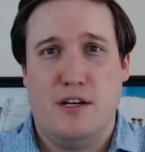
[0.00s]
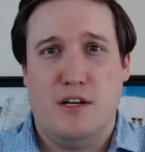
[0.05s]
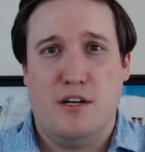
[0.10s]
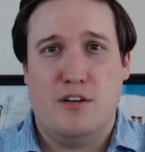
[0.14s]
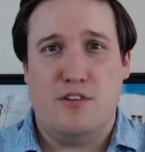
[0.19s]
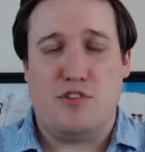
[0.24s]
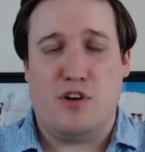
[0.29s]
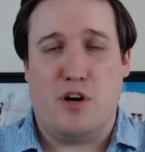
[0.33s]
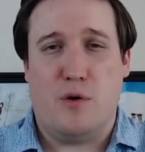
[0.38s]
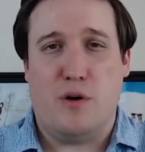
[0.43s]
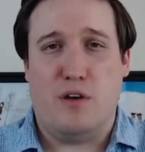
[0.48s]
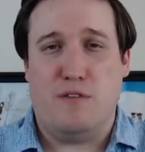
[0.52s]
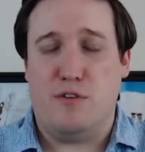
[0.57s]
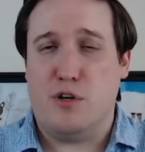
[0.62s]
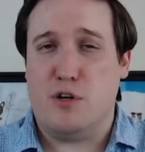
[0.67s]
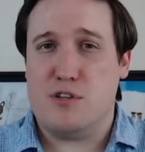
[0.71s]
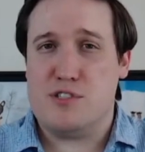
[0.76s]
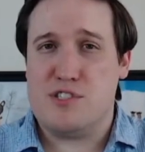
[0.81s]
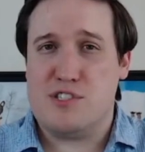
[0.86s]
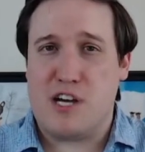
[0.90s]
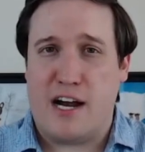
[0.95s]
So if
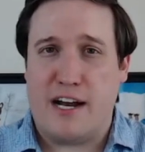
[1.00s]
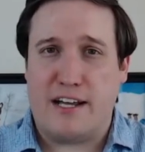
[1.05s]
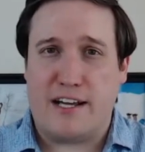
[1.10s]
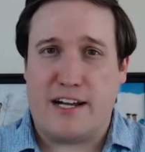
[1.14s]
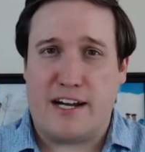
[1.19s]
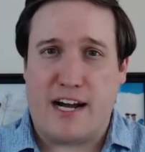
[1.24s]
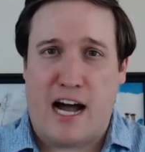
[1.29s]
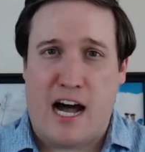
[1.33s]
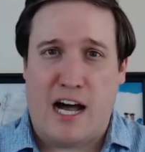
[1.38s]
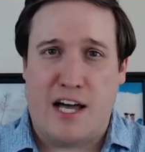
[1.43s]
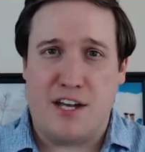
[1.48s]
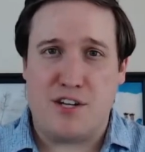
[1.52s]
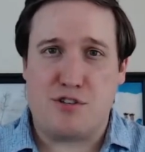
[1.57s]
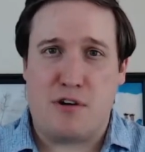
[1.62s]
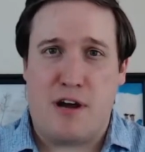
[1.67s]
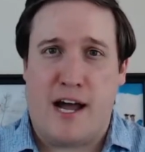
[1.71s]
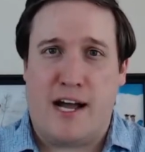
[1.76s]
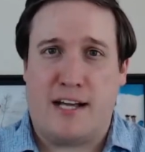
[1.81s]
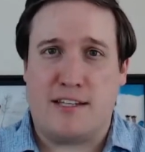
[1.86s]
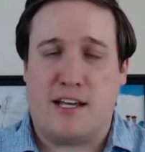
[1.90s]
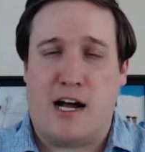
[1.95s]
you're signing a
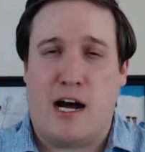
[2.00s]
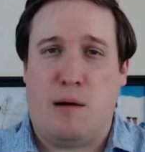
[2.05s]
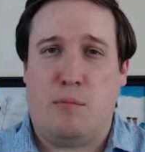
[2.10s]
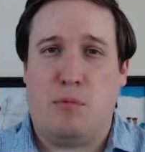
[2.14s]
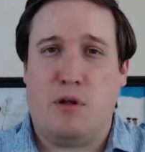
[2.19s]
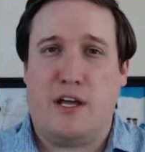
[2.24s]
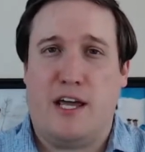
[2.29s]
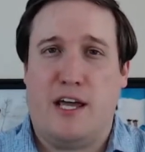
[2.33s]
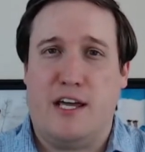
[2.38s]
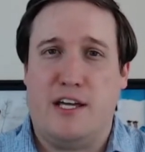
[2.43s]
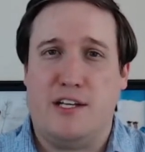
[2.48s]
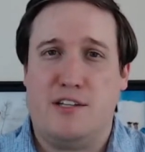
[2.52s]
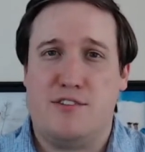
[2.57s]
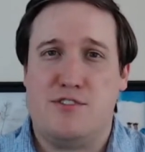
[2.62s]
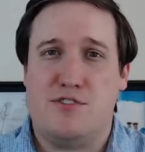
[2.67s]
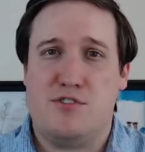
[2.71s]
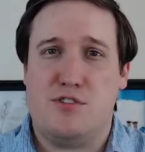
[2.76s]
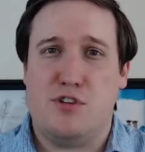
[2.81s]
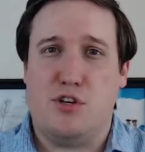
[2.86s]
contract that obligates